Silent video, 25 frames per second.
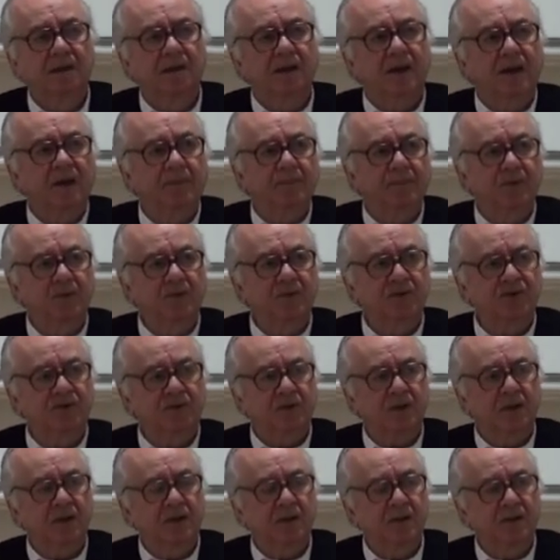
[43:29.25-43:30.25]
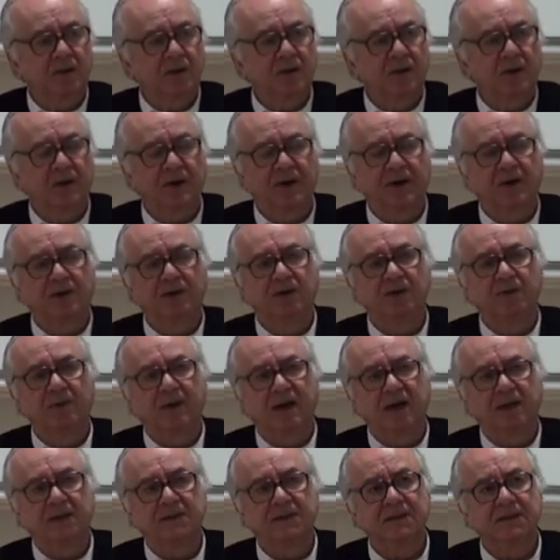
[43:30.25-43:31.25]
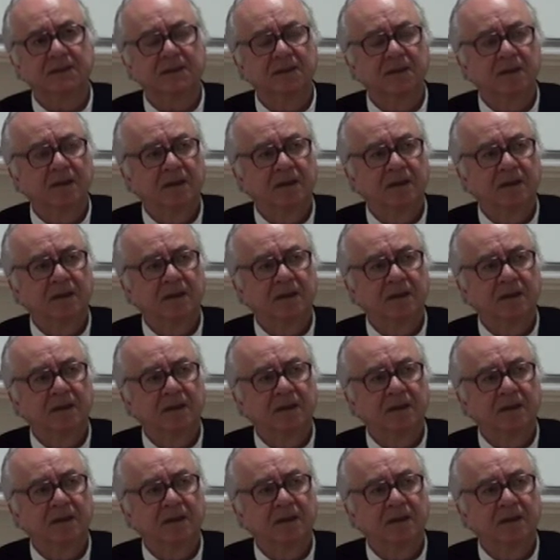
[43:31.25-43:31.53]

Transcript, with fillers: in Portugal or in the US,